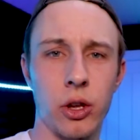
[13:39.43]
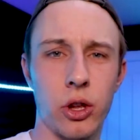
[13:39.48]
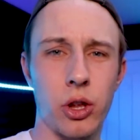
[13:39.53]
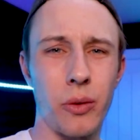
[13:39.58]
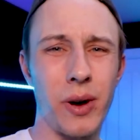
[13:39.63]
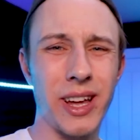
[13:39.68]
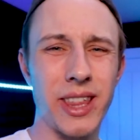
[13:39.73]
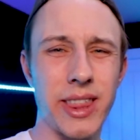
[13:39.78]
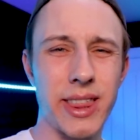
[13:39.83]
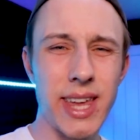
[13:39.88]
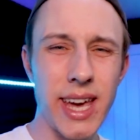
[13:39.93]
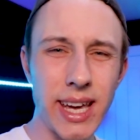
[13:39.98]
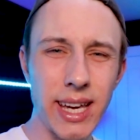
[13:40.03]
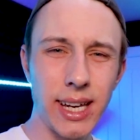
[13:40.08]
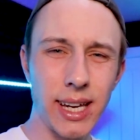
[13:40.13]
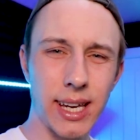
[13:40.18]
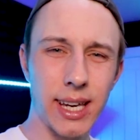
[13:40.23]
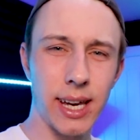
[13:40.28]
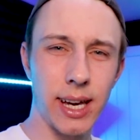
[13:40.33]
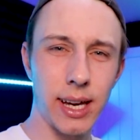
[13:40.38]
So I
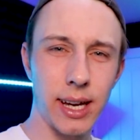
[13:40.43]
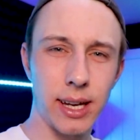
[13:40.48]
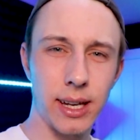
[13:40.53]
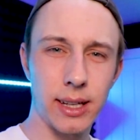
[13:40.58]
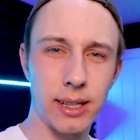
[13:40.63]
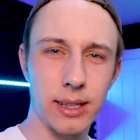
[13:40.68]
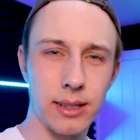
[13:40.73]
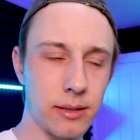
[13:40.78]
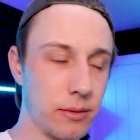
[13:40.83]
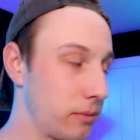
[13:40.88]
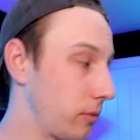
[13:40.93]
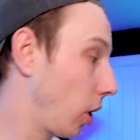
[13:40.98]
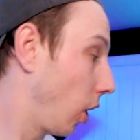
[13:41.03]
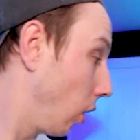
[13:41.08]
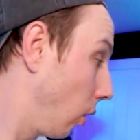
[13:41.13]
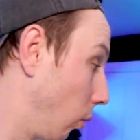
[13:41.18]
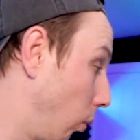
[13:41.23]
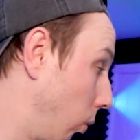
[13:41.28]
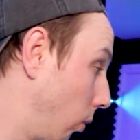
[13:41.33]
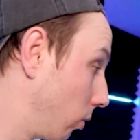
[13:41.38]
think,
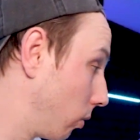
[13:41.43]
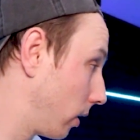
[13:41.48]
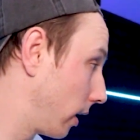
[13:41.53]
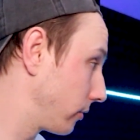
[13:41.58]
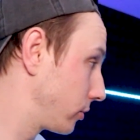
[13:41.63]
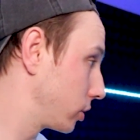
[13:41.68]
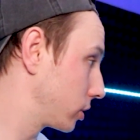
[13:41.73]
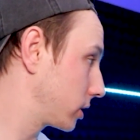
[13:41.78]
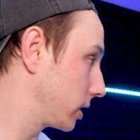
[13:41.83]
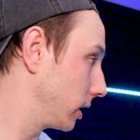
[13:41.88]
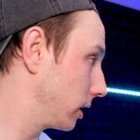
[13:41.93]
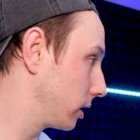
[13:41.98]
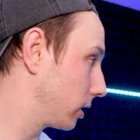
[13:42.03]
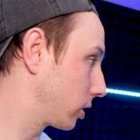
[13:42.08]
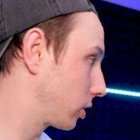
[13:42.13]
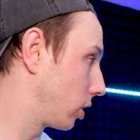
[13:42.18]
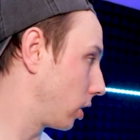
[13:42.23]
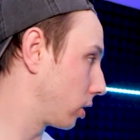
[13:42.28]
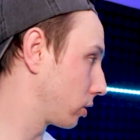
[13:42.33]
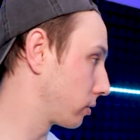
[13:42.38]
oh, I've just seen in the
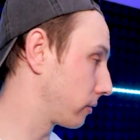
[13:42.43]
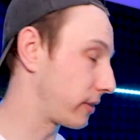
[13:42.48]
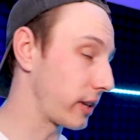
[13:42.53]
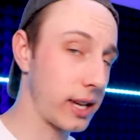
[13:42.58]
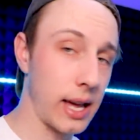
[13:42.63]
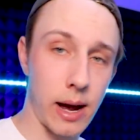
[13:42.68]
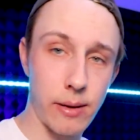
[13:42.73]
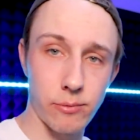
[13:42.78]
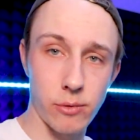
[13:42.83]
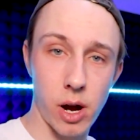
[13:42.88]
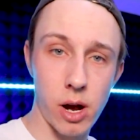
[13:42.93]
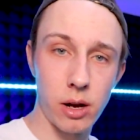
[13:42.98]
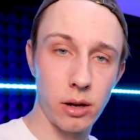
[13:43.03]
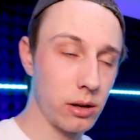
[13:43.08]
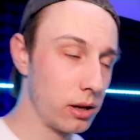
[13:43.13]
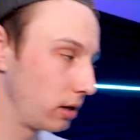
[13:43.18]
corner of the camera,